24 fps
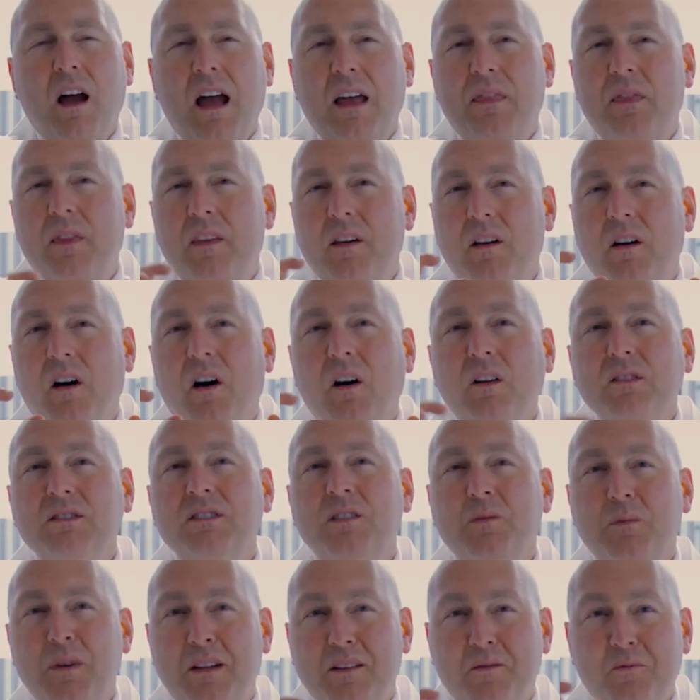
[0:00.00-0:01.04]
At the
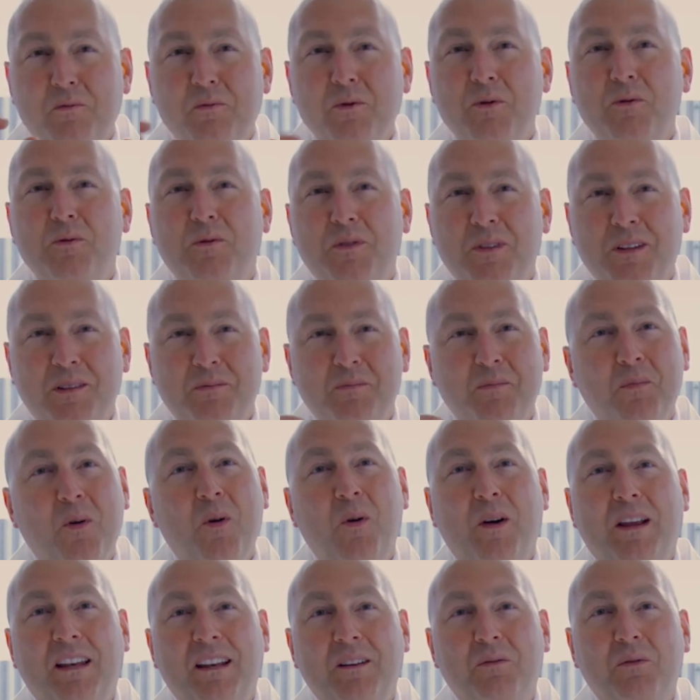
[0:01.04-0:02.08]
ultimate root point,